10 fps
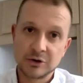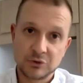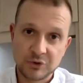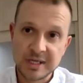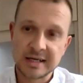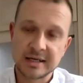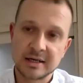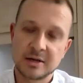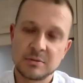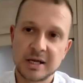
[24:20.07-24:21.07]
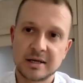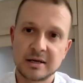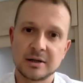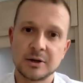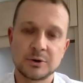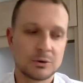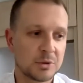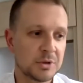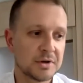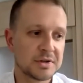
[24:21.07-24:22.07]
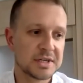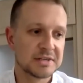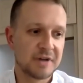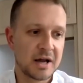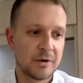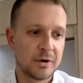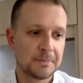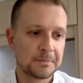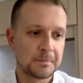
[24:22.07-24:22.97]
greening and making our local communities fairer.